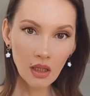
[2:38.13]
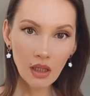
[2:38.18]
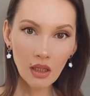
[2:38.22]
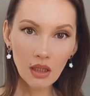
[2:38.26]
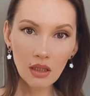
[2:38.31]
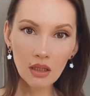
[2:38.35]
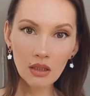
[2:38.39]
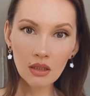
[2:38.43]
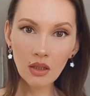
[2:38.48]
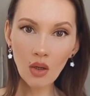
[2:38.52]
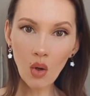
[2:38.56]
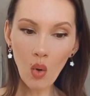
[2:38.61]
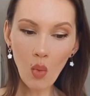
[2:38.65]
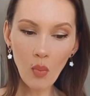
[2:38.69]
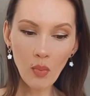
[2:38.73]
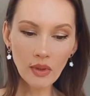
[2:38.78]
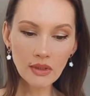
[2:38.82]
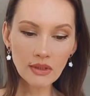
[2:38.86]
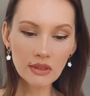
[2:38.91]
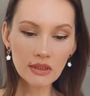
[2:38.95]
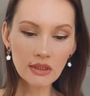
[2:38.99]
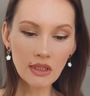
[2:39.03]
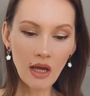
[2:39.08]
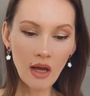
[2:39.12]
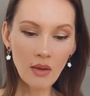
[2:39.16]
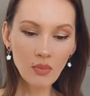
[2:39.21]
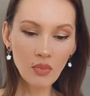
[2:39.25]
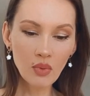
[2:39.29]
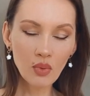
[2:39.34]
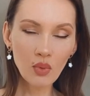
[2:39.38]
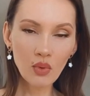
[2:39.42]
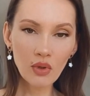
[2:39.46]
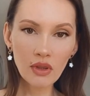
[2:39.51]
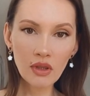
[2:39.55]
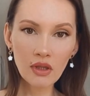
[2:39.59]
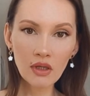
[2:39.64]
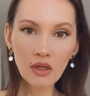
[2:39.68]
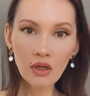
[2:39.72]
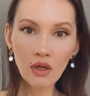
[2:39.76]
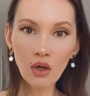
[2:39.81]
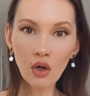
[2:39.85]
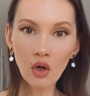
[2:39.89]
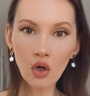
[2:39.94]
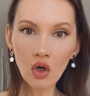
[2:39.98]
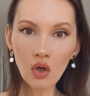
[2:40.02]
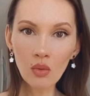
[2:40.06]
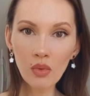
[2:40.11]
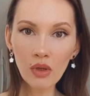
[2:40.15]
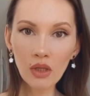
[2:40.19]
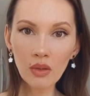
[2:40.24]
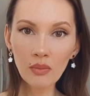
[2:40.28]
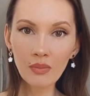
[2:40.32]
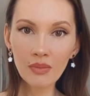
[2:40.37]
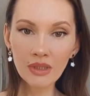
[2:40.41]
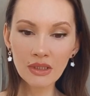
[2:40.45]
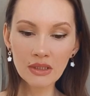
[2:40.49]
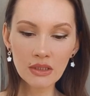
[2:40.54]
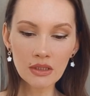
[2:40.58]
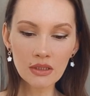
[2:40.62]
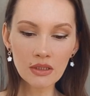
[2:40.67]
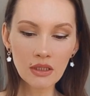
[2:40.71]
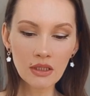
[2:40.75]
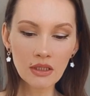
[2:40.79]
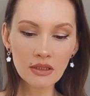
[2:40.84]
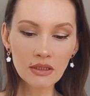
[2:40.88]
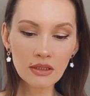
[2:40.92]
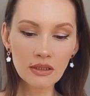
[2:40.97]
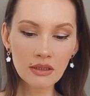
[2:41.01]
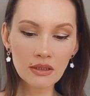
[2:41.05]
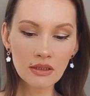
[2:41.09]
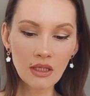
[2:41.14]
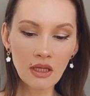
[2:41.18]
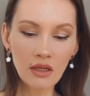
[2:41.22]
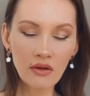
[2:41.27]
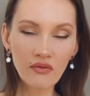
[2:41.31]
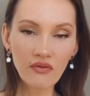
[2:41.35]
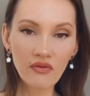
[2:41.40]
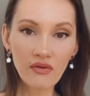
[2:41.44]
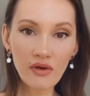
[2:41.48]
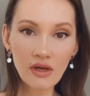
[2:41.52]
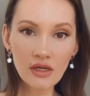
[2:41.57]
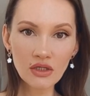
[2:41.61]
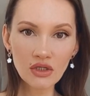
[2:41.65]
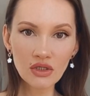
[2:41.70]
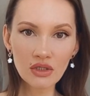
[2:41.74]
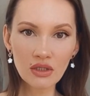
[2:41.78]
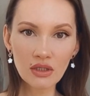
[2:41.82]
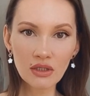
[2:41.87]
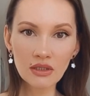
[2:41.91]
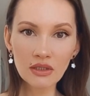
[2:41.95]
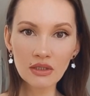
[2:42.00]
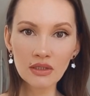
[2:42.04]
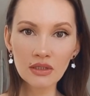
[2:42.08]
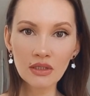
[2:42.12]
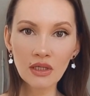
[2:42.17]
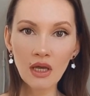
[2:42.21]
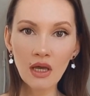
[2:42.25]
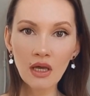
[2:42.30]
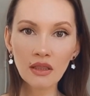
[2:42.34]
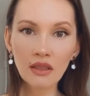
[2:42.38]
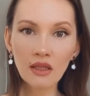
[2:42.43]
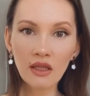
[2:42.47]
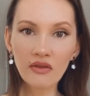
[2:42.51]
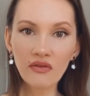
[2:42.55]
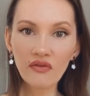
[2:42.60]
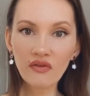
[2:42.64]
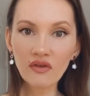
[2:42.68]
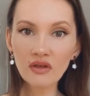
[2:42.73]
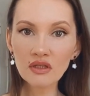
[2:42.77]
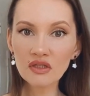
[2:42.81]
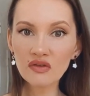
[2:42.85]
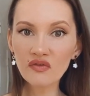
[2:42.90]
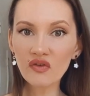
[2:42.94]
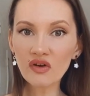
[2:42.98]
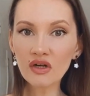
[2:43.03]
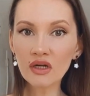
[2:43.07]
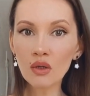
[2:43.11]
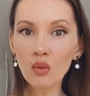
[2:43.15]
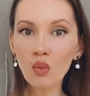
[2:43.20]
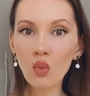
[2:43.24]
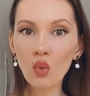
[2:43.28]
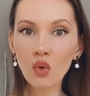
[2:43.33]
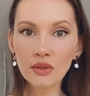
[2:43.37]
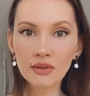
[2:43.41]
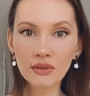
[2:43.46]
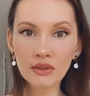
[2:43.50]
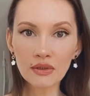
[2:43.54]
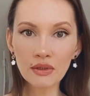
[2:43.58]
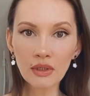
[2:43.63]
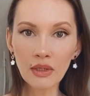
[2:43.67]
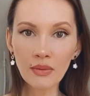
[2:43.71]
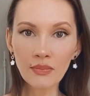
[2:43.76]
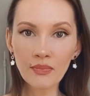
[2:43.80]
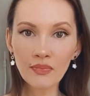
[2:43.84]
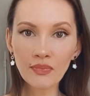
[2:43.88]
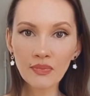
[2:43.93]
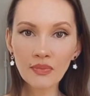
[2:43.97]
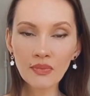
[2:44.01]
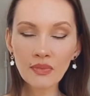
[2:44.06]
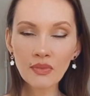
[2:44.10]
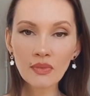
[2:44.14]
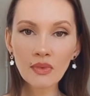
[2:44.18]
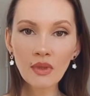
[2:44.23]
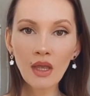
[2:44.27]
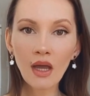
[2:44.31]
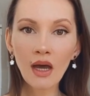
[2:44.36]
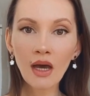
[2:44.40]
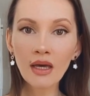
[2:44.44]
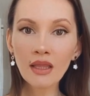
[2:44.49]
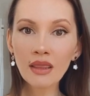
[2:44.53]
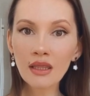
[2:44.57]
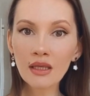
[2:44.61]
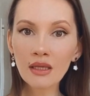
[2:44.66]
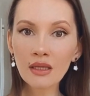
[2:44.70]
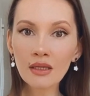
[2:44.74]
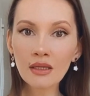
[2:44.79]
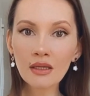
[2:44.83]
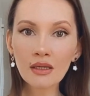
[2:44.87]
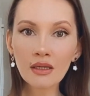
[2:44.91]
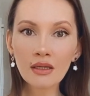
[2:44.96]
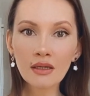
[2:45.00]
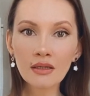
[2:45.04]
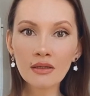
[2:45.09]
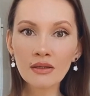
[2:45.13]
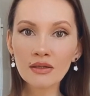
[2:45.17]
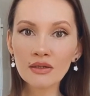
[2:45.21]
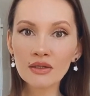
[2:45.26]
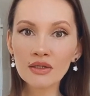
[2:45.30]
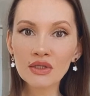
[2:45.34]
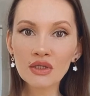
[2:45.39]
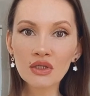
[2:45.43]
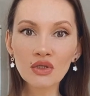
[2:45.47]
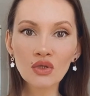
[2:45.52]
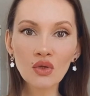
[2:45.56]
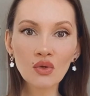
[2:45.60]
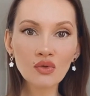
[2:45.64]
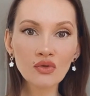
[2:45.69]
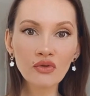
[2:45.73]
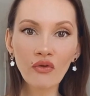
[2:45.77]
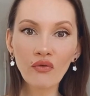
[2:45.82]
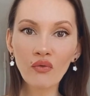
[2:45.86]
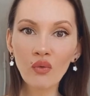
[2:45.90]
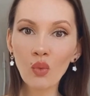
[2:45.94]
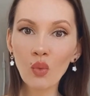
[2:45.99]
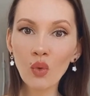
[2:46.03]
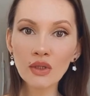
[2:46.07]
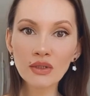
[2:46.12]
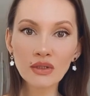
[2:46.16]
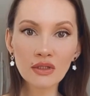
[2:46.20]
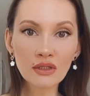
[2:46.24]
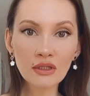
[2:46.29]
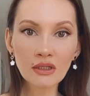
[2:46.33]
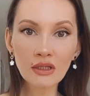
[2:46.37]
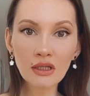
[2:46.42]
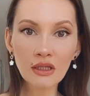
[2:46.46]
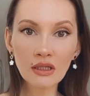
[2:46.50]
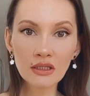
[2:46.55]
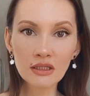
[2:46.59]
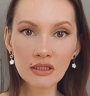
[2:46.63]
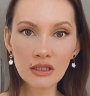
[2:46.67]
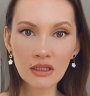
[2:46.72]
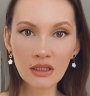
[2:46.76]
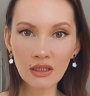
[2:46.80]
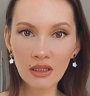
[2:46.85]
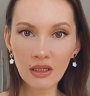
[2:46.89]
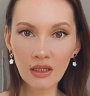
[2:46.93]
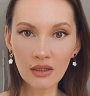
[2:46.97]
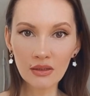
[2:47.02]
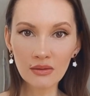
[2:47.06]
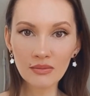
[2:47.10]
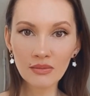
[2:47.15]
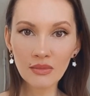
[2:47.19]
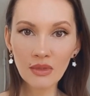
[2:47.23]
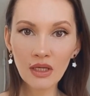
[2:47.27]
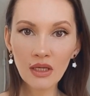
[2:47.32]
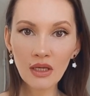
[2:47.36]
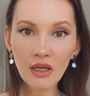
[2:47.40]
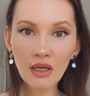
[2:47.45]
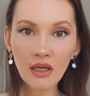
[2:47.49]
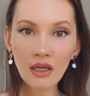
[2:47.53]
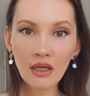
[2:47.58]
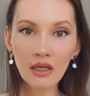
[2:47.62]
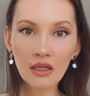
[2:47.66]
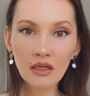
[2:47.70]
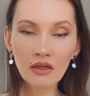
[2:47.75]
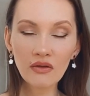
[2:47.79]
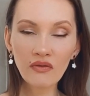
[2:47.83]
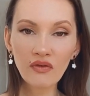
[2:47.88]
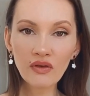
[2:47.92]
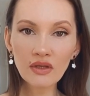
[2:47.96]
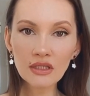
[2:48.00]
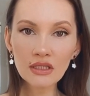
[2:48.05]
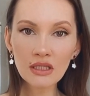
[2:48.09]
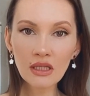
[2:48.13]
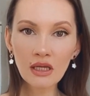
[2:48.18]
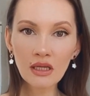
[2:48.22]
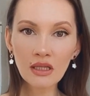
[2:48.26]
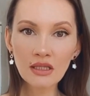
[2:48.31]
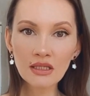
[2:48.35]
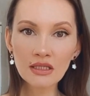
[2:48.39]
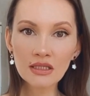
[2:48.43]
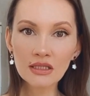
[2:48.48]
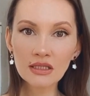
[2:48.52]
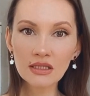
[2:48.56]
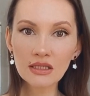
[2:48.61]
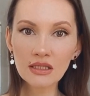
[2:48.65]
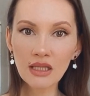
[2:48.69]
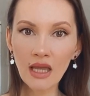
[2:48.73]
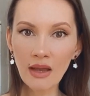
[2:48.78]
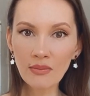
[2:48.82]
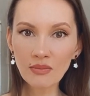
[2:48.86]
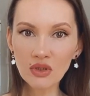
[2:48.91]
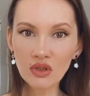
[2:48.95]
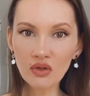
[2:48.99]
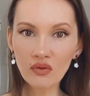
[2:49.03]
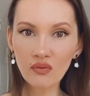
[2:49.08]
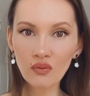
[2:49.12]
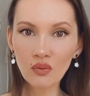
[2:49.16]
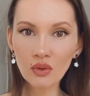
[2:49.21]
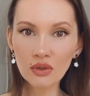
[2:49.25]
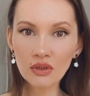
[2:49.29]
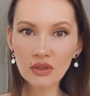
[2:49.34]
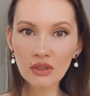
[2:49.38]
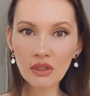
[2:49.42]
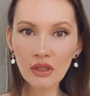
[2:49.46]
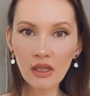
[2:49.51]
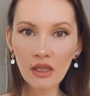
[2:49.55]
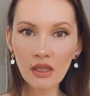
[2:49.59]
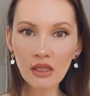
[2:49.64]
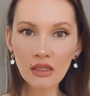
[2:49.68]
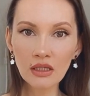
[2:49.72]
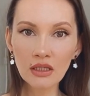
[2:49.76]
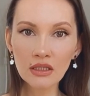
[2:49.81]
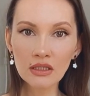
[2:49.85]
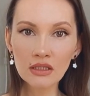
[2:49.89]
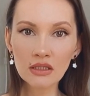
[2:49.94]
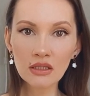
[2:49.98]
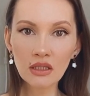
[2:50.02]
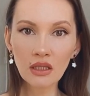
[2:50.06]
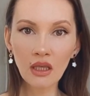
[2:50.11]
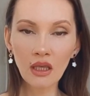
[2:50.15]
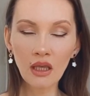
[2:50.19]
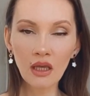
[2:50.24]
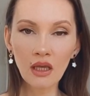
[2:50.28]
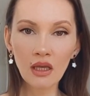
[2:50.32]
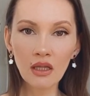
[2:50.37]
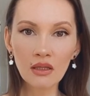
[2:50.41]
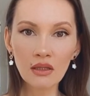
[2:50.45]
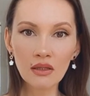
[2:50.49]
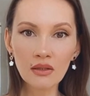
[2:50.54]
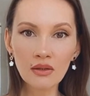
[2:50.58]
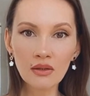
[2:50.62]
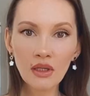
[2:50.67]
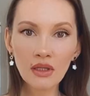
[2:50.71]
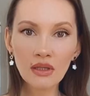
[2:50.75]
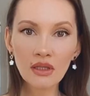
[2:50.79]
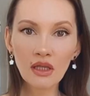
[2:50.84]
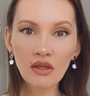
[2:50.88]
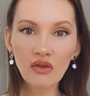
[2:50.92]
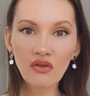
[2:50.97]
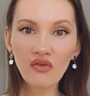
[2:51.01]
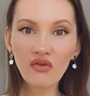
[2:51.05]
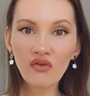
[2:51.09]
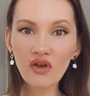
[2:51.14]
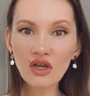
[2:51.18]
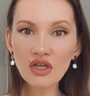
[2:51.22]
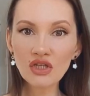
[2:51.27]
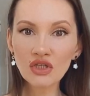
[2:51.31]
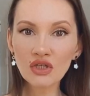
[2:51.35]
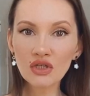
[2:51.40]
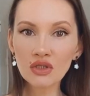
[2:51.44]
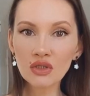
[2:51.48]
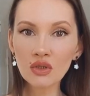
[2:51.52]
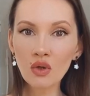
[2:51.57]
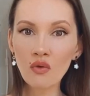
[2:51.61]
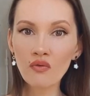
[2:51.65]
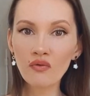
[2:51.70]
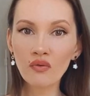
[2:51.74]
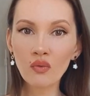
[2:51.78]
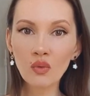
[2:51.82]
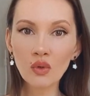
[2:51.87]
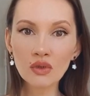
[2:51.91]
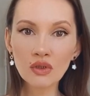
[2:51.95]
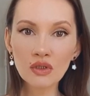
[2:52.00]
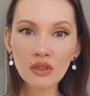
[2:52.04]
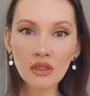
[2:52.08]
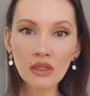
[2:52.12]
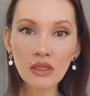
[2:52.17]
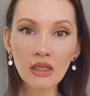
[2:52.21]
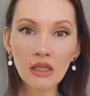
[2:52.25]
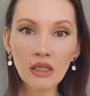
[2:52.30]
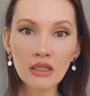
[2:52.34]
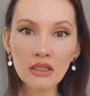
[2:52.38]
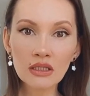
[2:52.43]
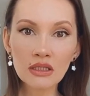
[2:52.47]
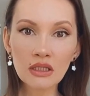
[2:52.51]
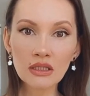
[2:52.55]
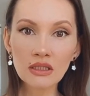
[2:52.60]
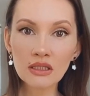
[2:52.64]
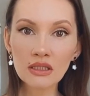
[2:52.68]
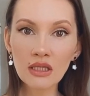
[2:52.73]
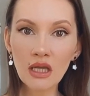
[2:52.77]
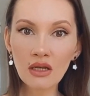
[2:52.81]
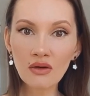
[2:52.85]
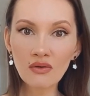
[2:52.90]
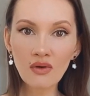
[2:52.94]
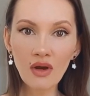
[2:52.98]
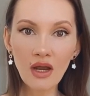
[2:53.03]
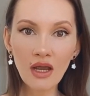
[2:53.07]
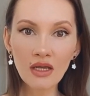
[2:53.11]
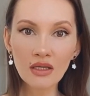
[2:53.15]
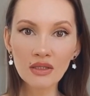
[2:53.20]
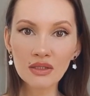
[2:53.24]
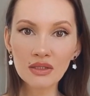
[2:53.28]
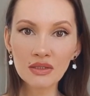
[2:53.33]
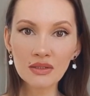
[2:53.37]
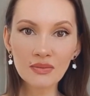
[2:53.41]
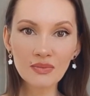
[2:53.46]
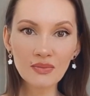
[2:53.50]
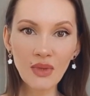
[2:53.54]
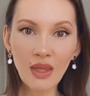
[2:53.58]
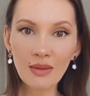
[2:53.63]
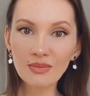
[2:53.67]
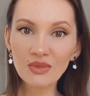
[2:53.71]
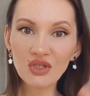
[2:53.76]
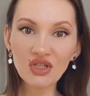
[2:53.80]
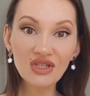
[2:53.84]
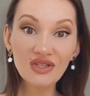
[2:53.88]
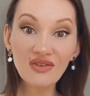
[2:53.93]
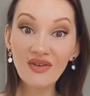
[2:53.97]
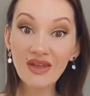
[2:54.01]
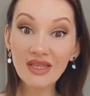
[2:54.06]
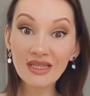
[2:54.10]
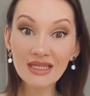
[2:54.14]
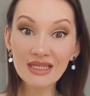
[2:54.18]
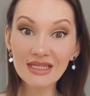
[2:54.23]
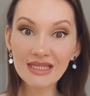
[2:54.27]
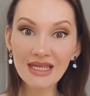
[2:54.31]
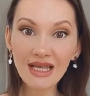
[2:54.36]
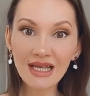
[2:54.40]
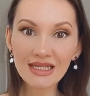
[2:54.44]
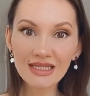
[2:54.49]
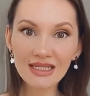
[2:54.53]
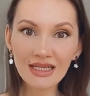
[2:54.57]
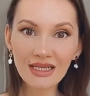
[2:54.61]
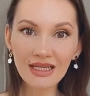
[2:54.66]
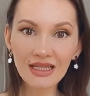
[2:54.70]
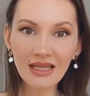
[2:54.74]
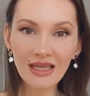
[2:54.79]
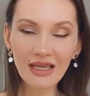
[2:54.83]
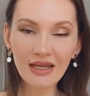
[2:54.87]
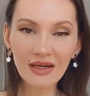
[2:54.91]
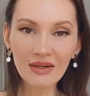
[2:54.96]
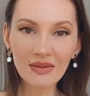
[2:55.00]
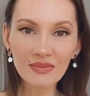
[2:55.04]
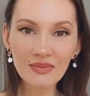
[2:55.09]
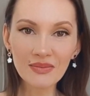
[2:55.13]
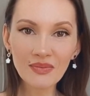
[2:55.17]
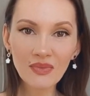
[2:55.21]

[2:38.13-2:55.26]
It opens up with the herbal bitterness and freshness that feels very watery. I think there's a note of water lilies in here, and it feels like the stamps of water lilies and that freshness of water lilies at sunrise. I'm just fantasizing in here.